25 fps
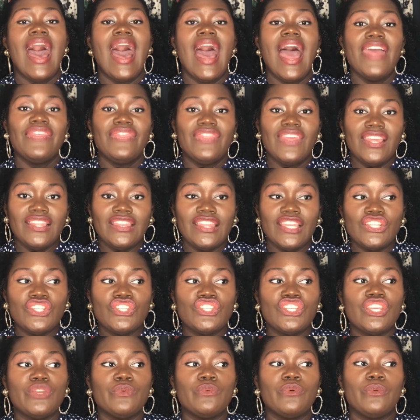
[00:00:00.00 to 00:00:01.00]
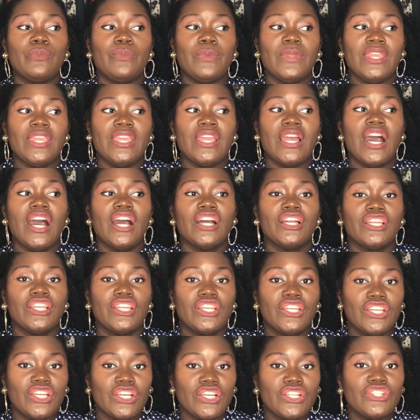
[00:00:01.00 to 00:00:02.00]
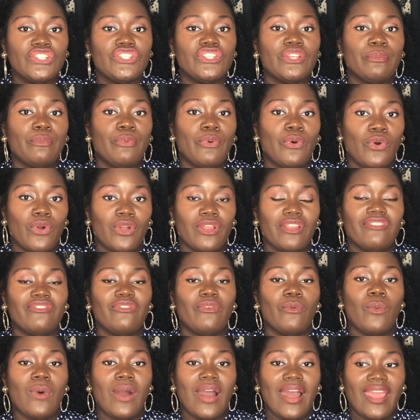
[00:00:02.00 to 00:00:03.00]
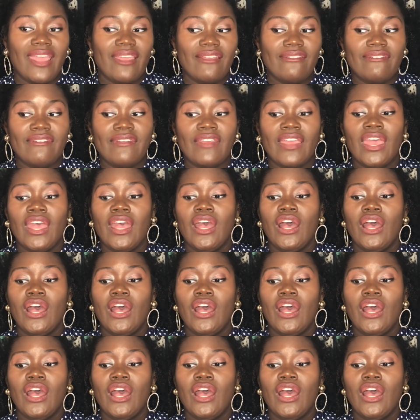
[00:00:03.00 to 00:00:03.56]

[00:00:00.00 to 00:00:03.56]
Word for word: I think that she will be a good supportive wife